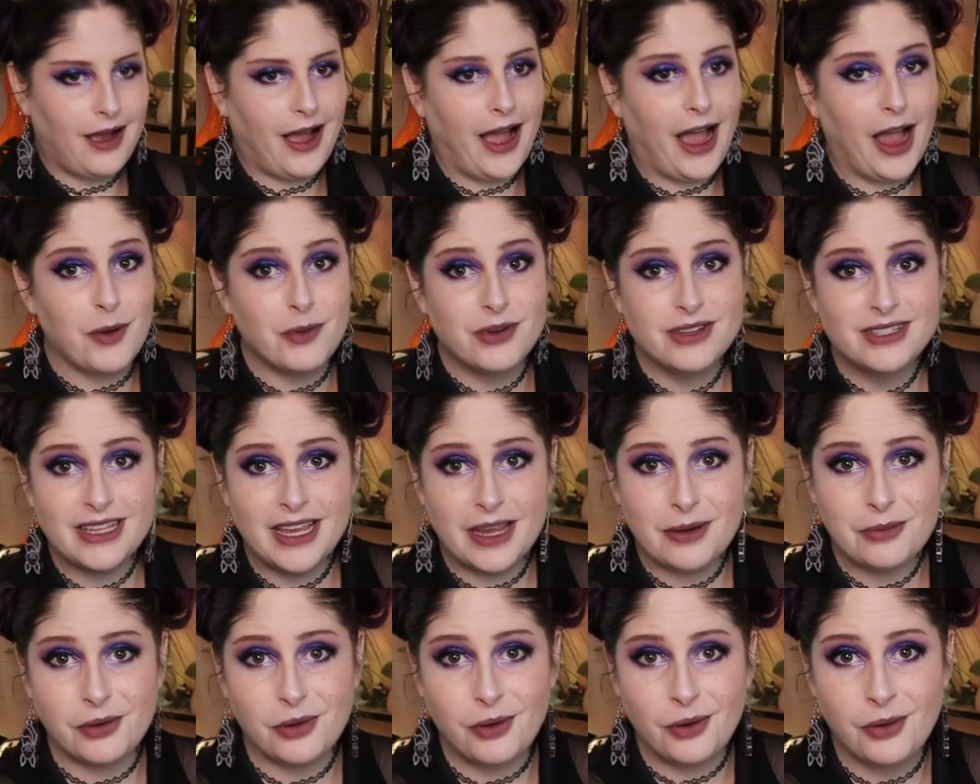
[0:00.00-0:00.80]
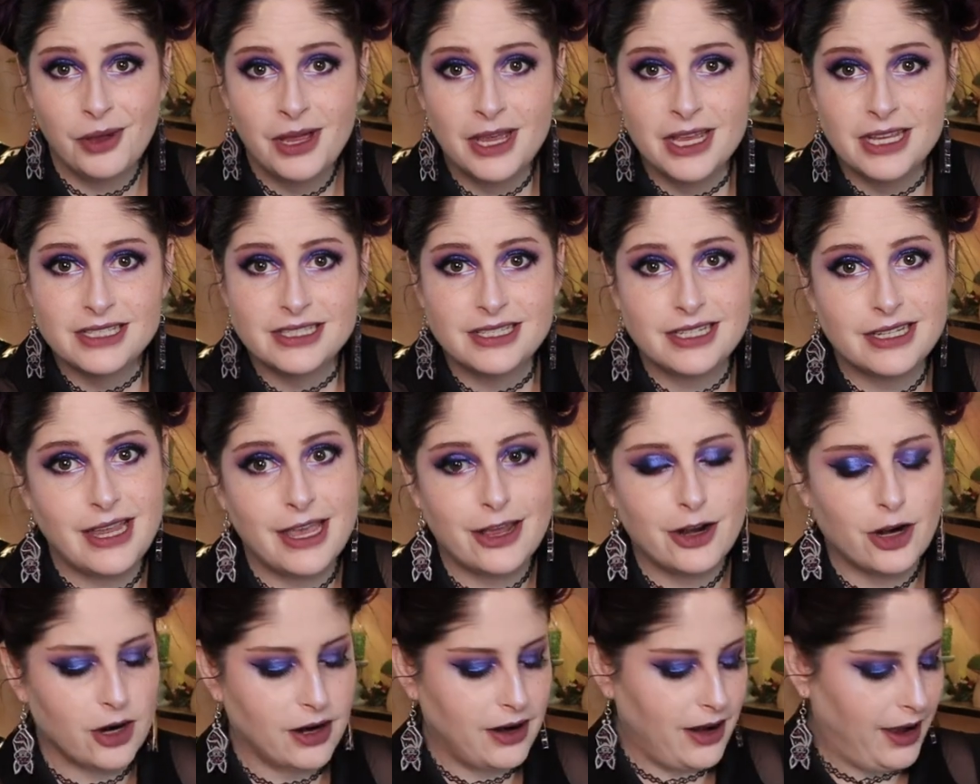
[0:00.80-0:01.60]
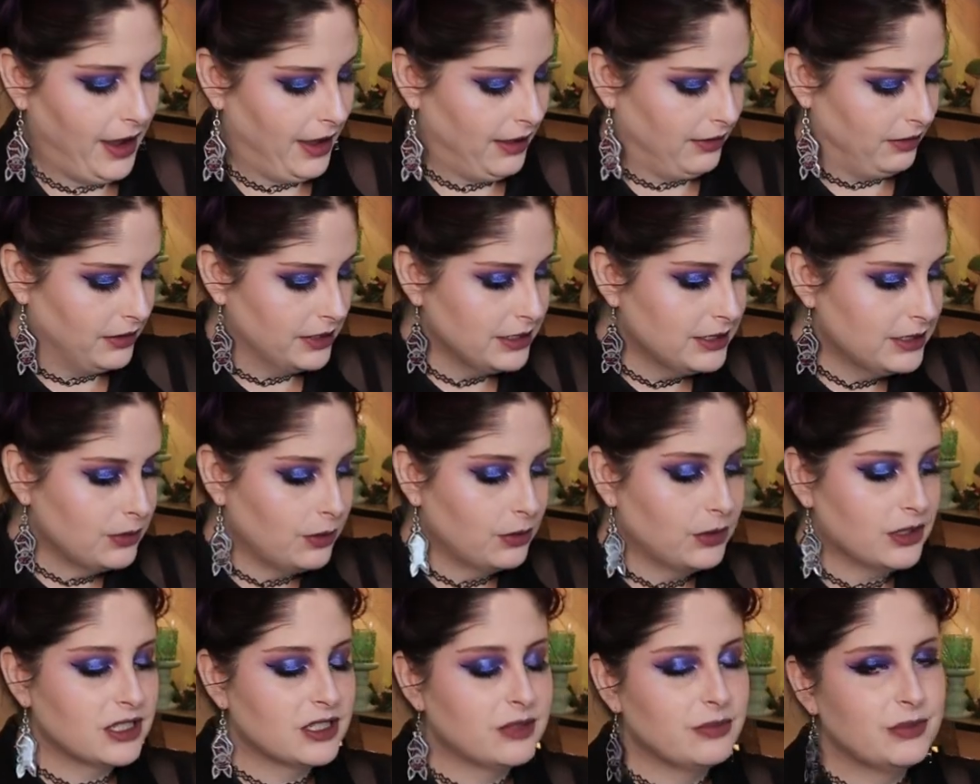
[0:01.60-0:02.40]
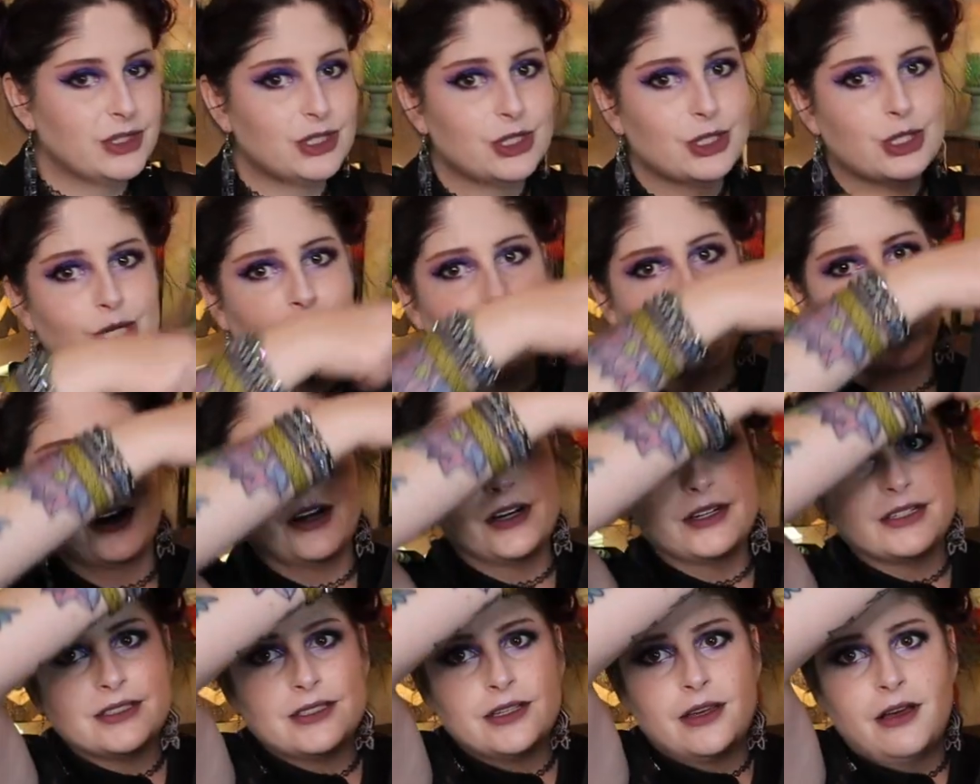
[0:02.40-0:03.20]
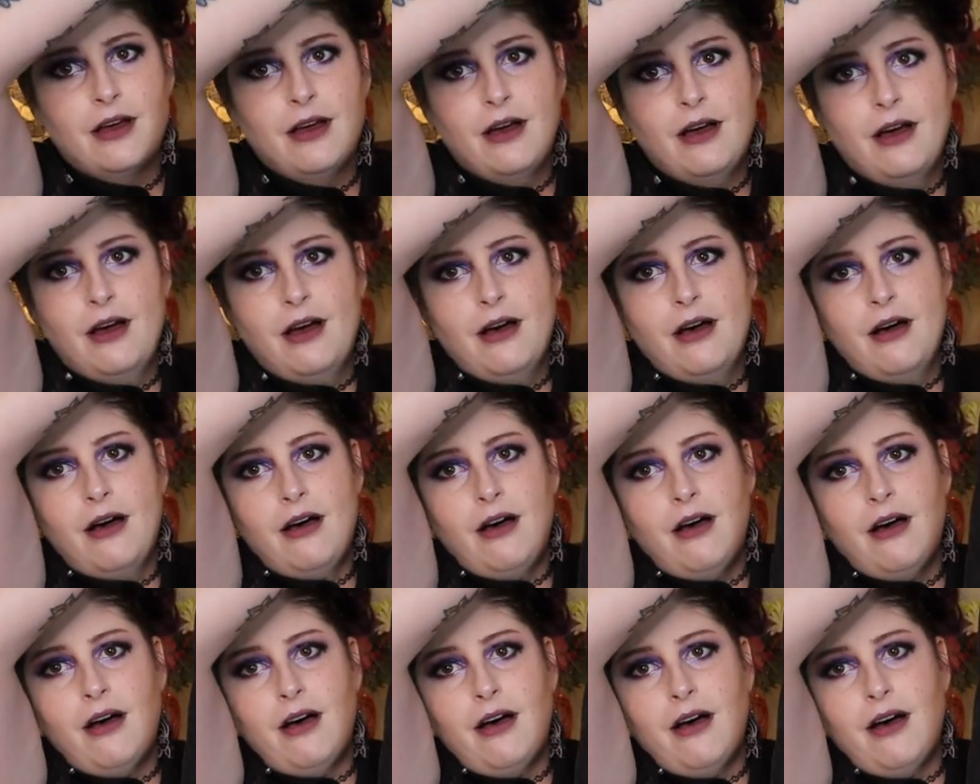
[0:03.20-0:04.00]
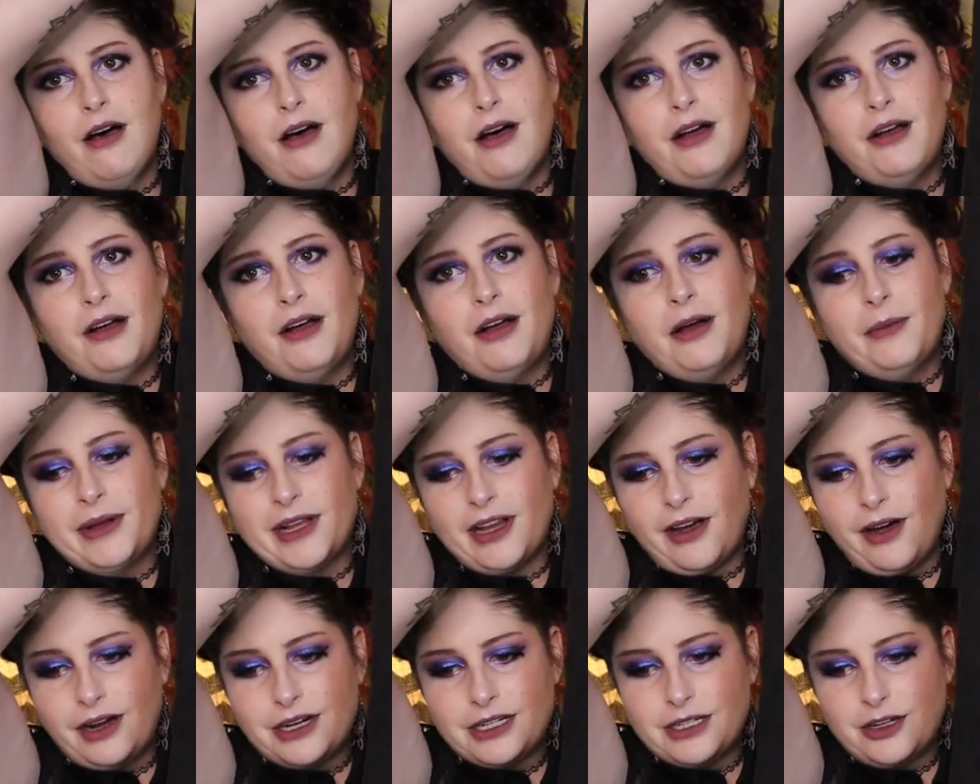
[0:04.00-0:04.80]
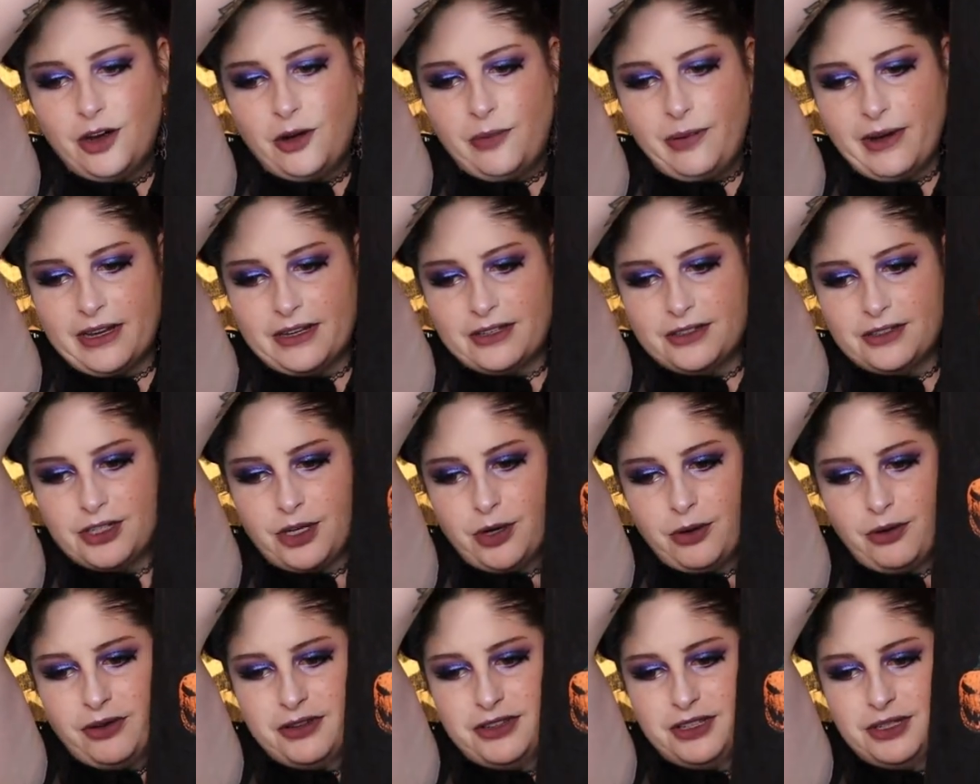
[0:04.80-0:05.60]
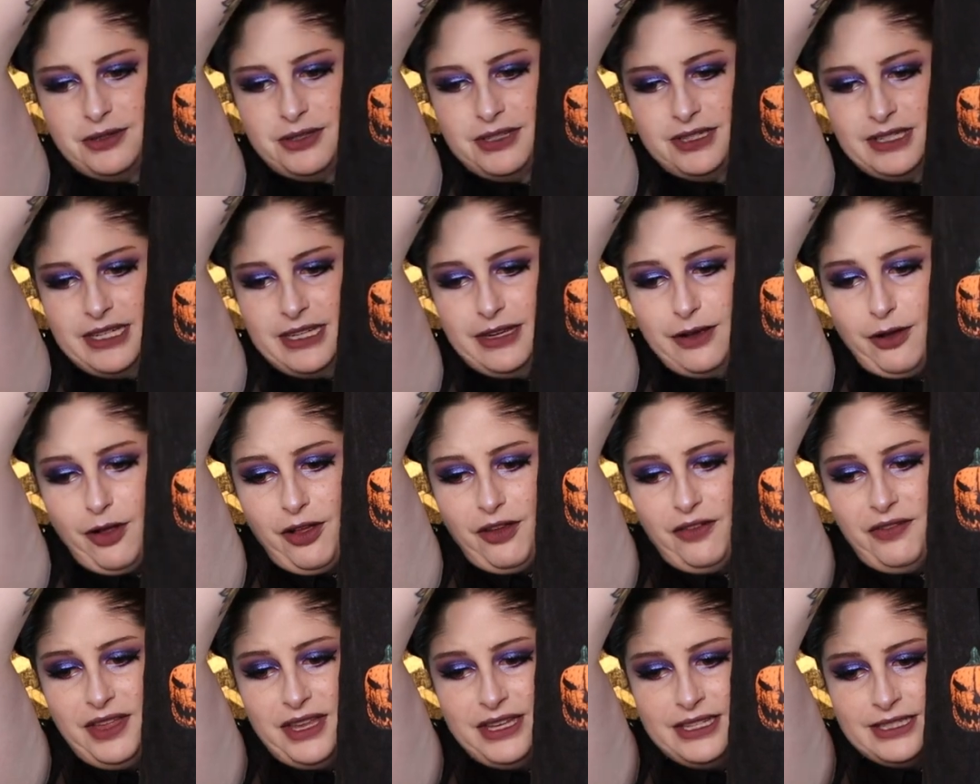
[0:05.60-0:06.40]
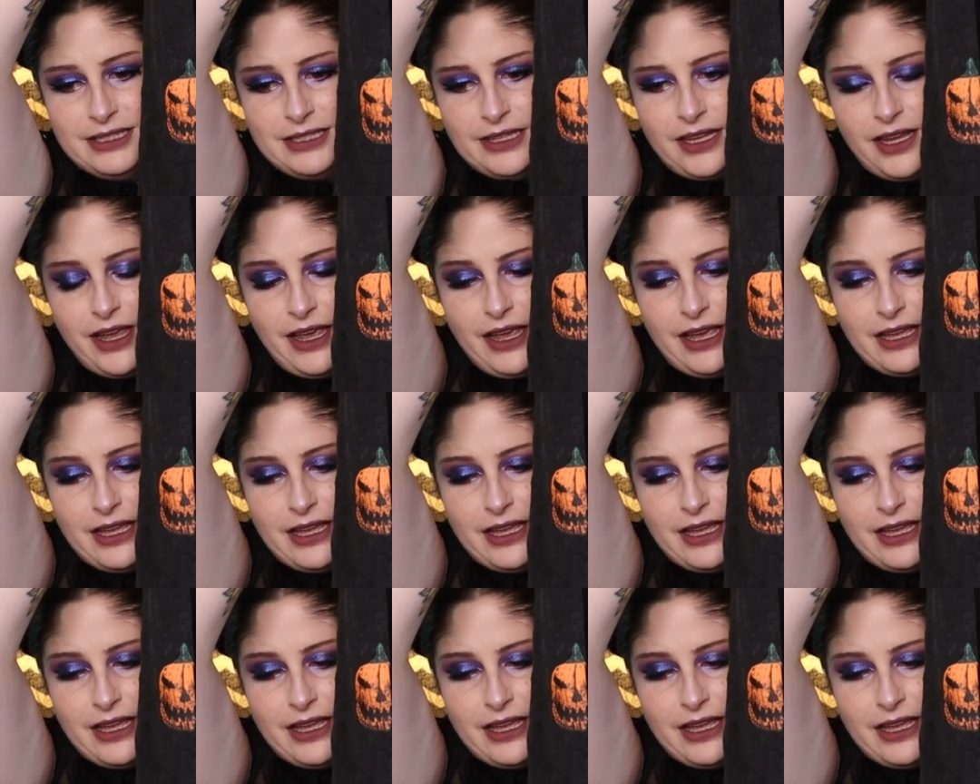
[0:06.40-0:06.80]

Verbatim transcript: I was able to get her Headless Horseman shirt. Oh my gosh, I hope I can show it. You see all this?